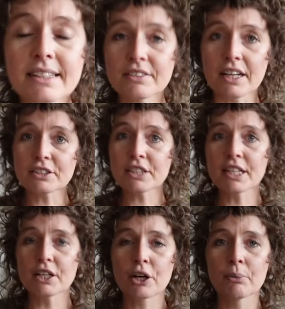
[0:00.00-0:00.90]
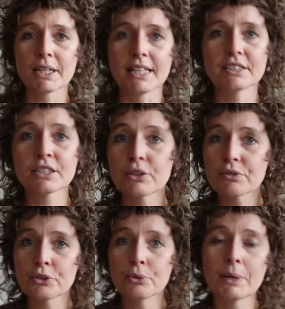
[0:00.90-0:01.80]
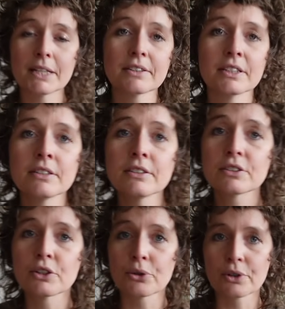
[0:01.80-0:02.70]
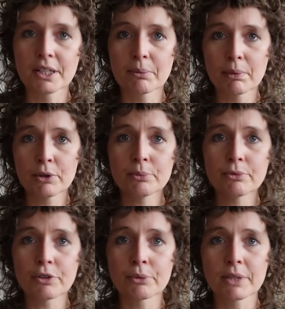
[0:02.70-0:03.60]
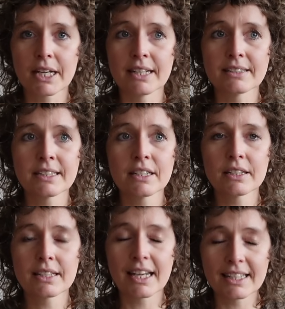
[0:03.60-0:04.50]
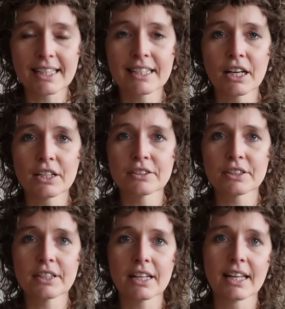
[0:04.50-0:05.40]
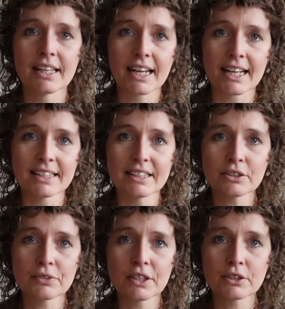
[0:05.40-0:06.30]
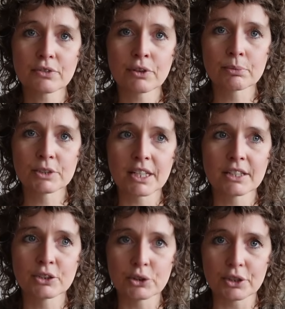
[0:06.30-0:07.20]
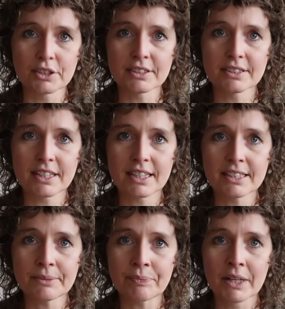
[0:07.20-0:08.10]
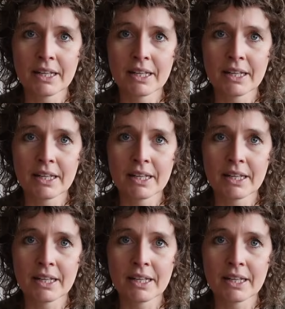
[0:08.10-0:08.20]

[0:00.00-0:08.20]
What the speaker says: is actually a combination of two patterns, the Nordic Bloom from Caitlin Hunter and the Calidez Vest from Jen Joyce Design.